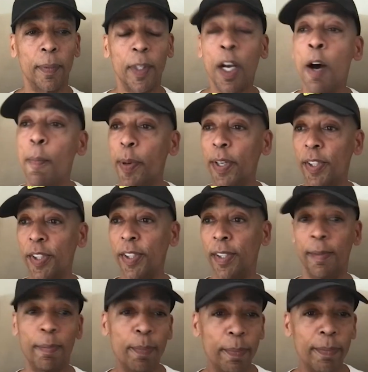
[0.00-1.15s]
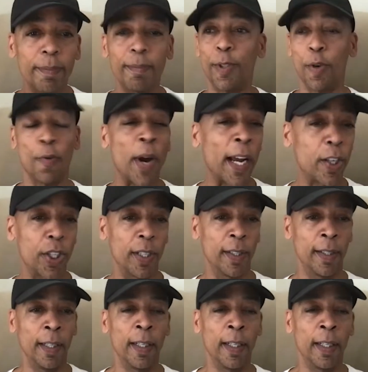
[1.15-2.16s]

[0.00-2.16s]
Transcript: compass direction.